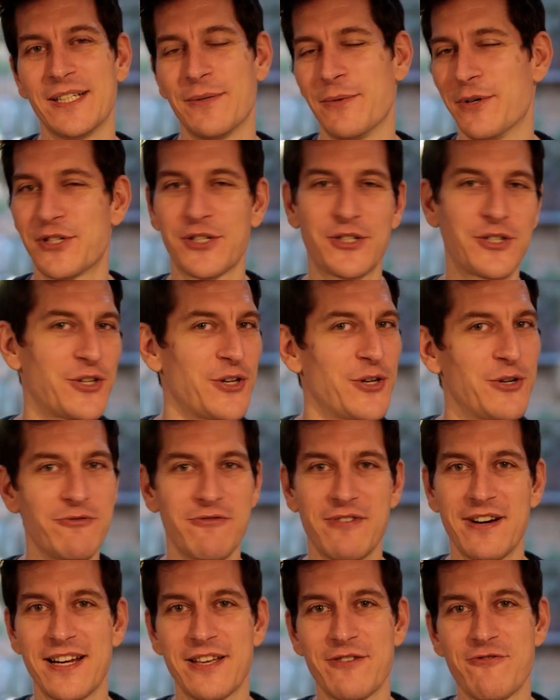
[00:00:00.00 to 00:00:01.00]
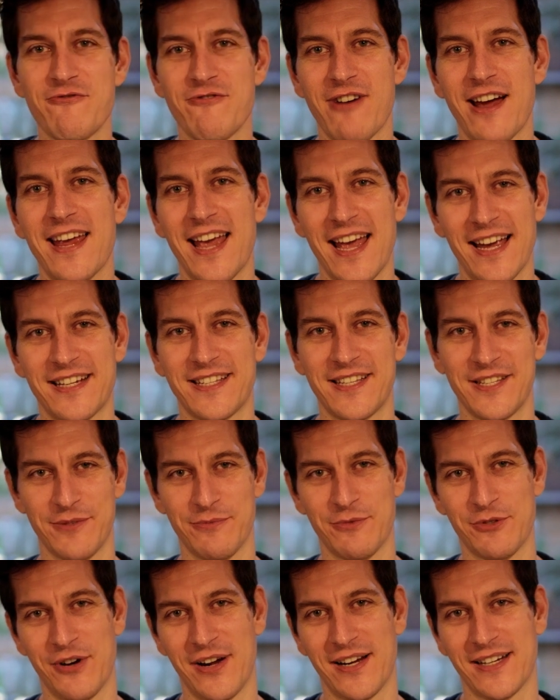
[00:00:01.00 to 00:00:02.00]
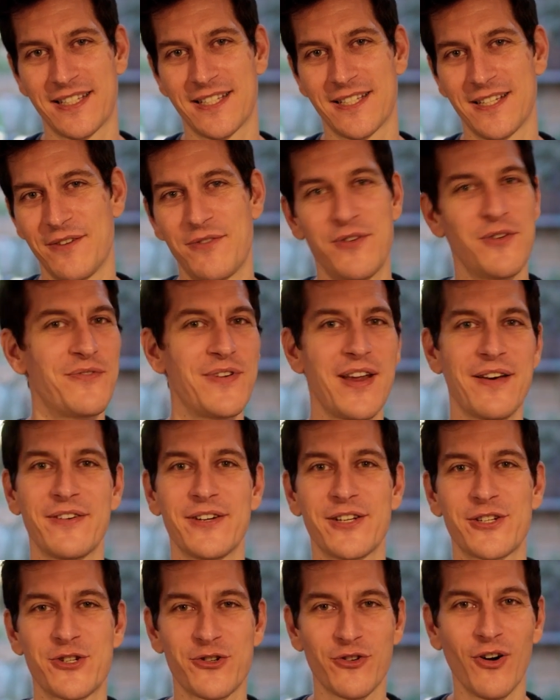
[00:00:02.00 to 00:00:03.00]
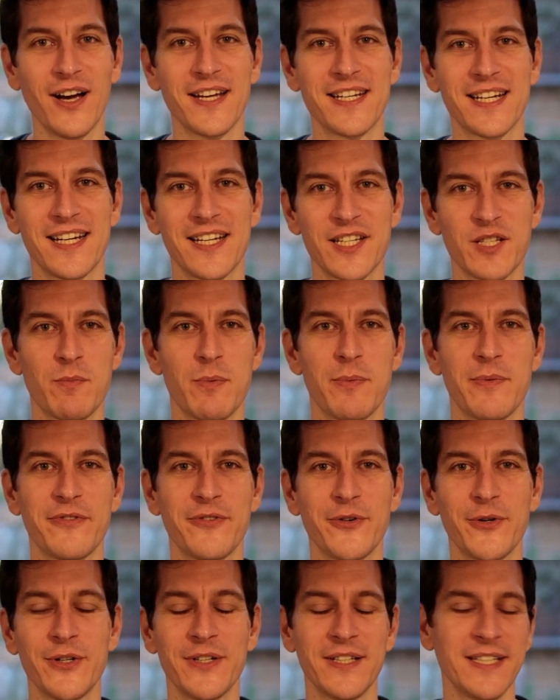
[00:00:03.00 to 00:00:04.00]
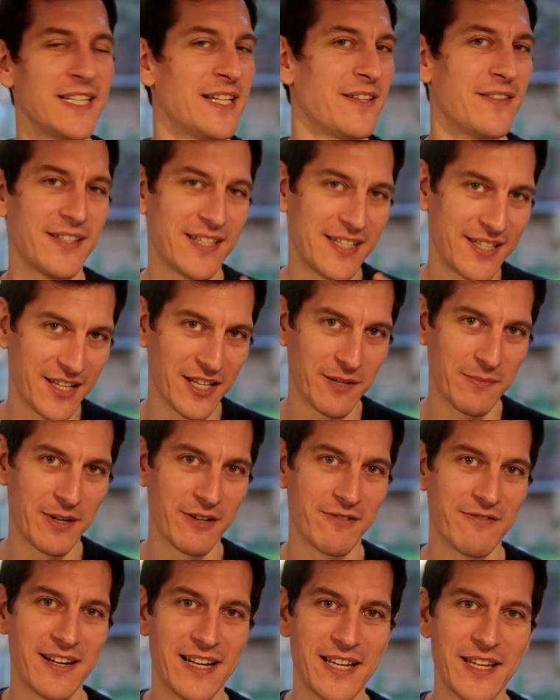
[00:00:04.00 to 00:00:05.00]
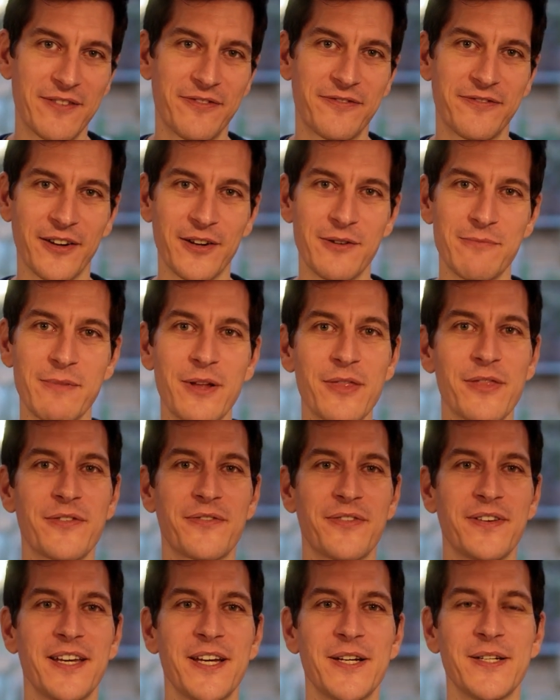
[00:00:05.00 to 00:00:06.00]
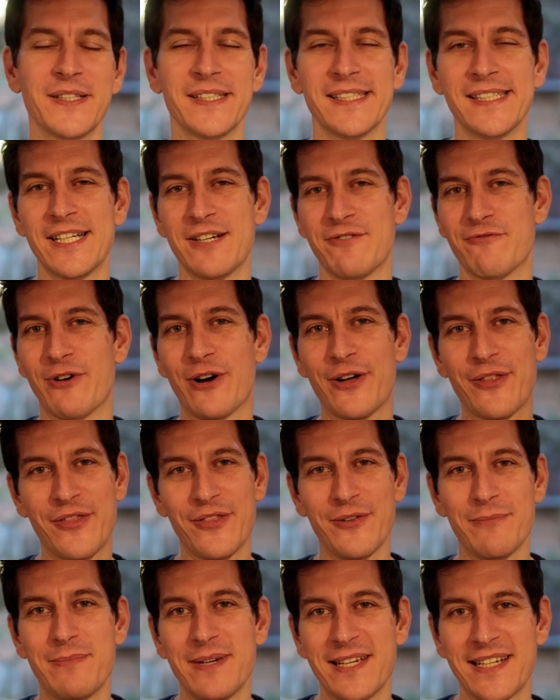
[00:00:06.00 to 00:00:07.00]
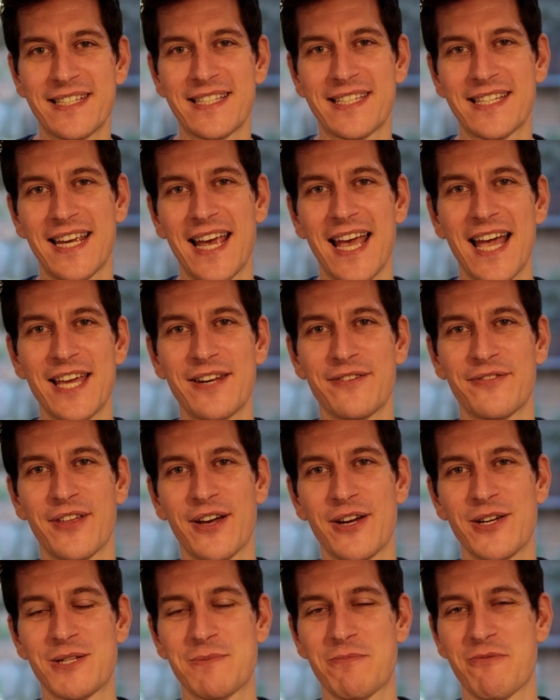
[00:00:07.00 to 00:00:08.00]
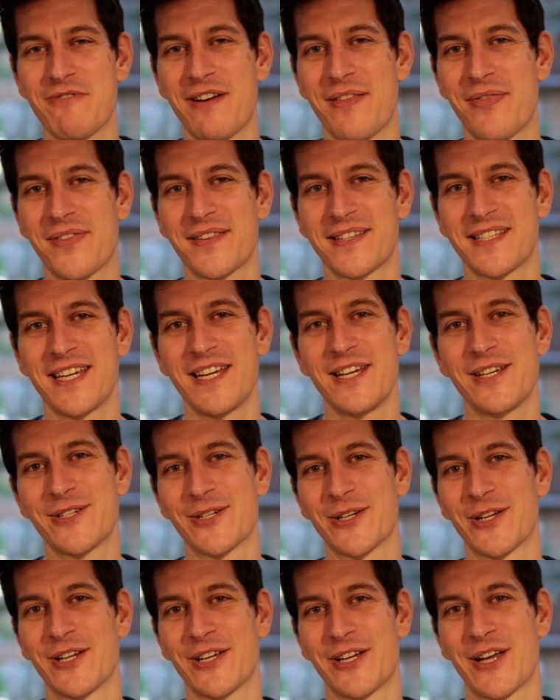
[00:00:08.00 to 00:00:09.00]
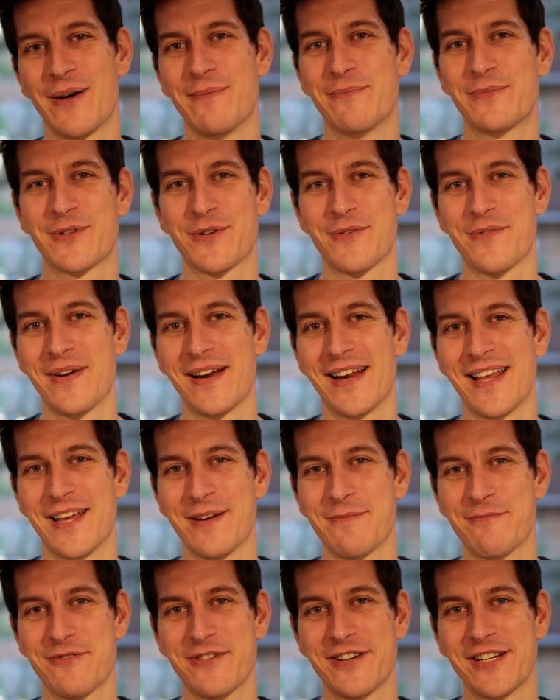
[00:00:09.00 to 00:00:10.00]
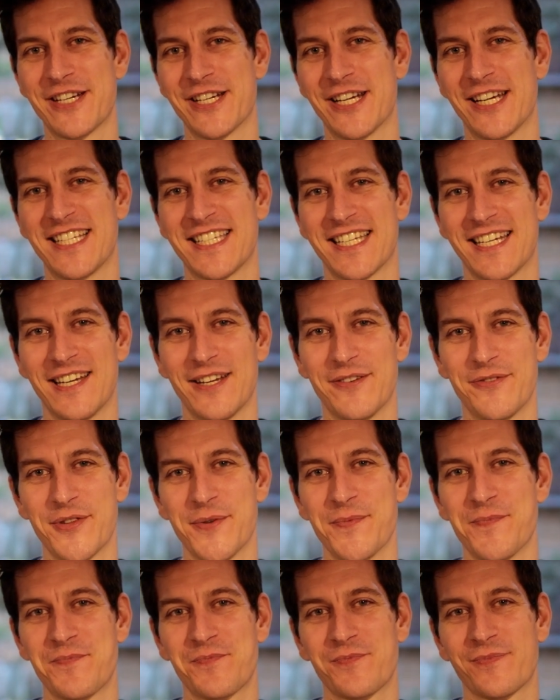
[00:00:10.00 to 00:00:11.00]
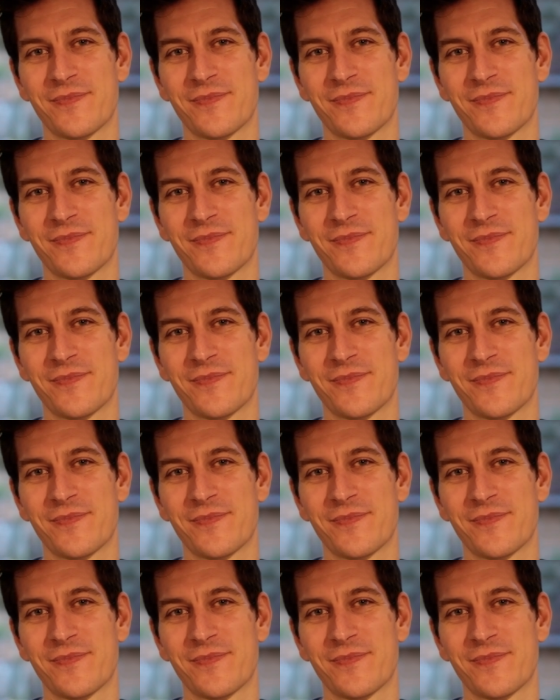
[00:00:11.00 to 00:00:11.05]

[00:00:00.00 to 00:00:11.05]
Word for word: which are two really great Exercism tracks. If you've never tried a Lisp before, this is going to be a really fun month for you. Rather than being scared of those parentheses, you're going to come to really appreciate and love them.